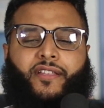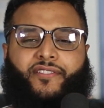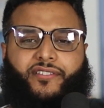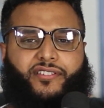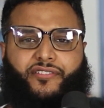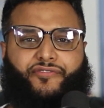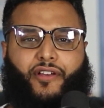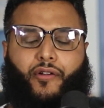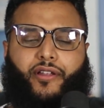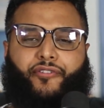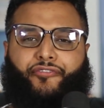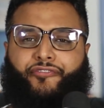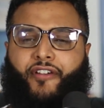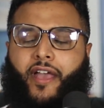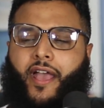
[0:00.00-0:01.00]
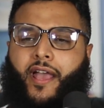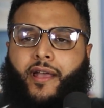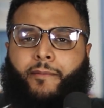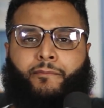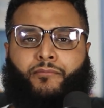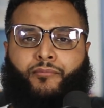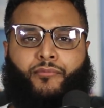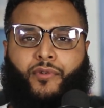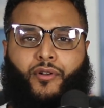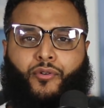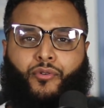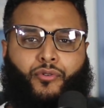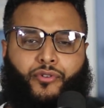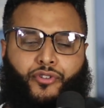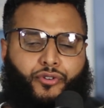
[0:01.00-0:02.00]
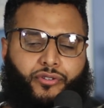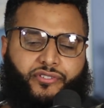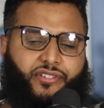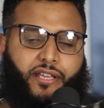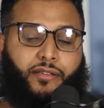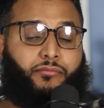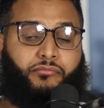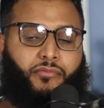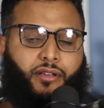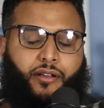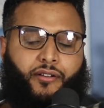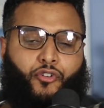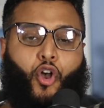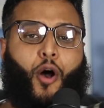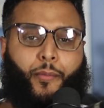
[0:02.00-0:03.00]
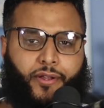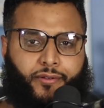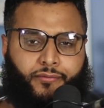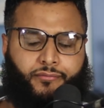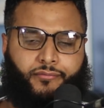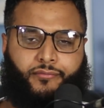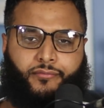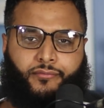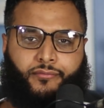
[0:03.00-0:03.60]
This is very fair, or you could say a common